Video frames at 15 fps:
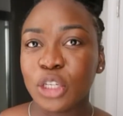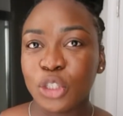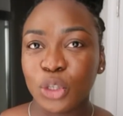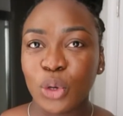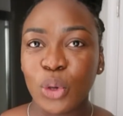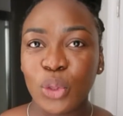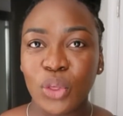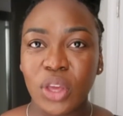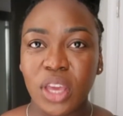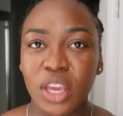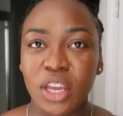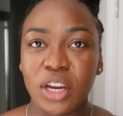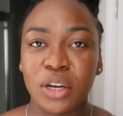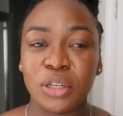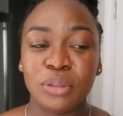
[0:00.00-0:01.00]
show you the
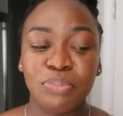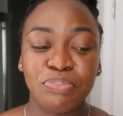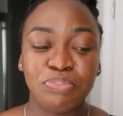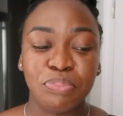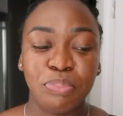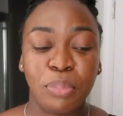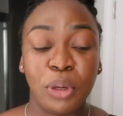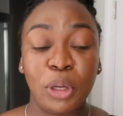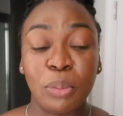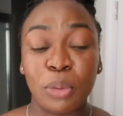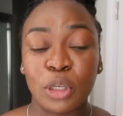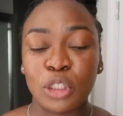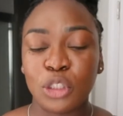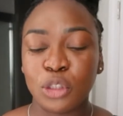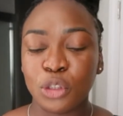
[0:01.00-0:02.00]
hair pretty
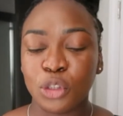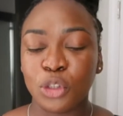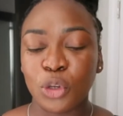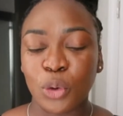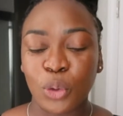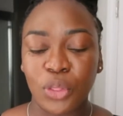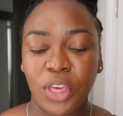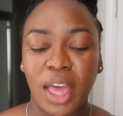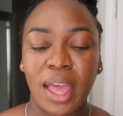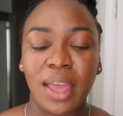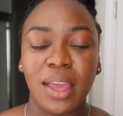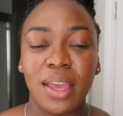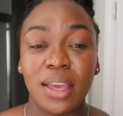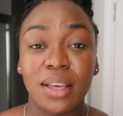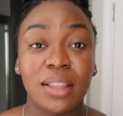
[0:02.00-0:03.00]
much to show
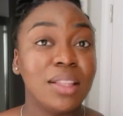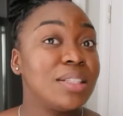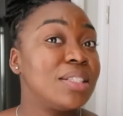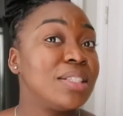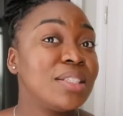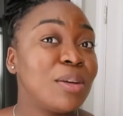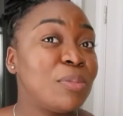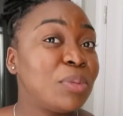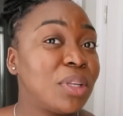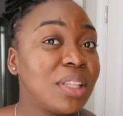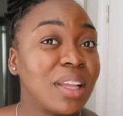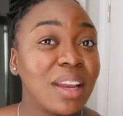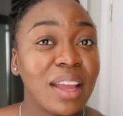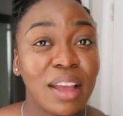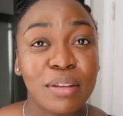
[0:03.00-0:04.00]
that this is something
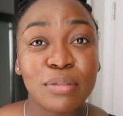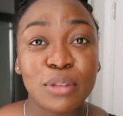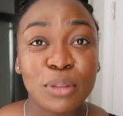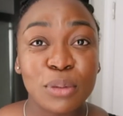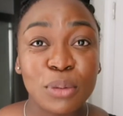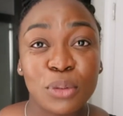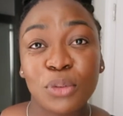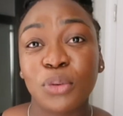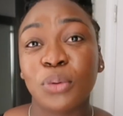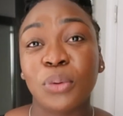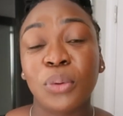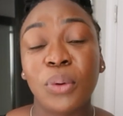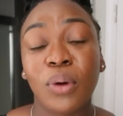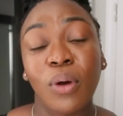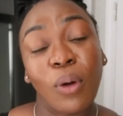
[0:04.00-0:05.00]
that I have to
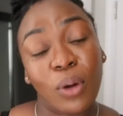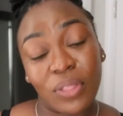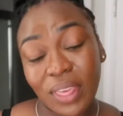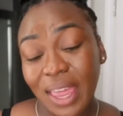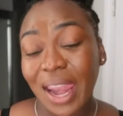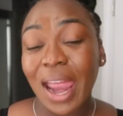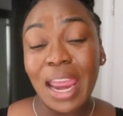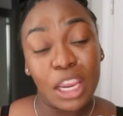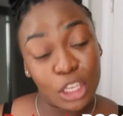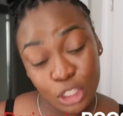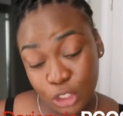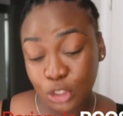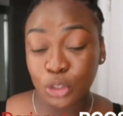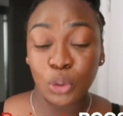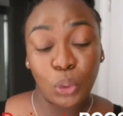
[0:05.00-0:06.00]
do, or that I
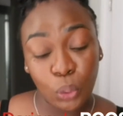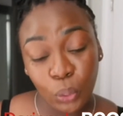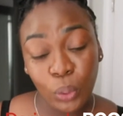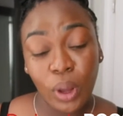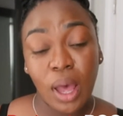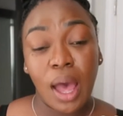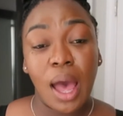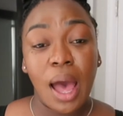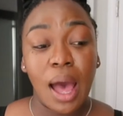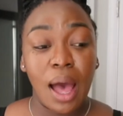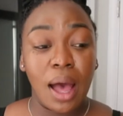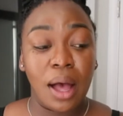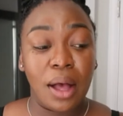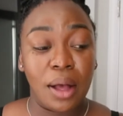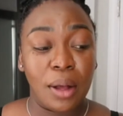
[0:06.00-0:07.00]
do
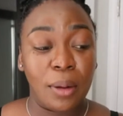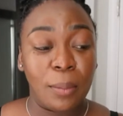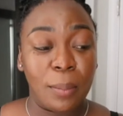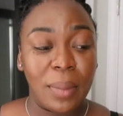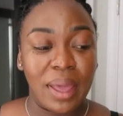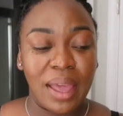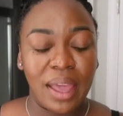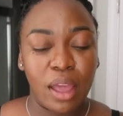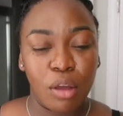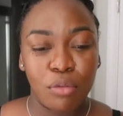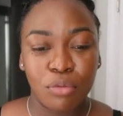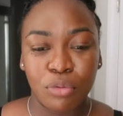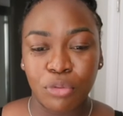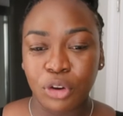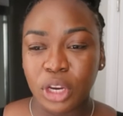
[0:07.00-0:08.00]

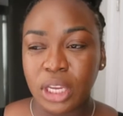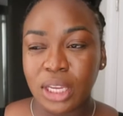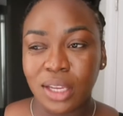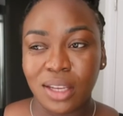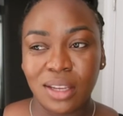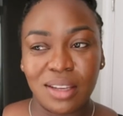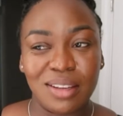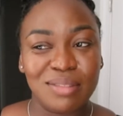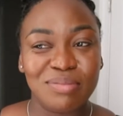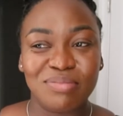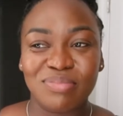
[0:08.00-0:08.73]
every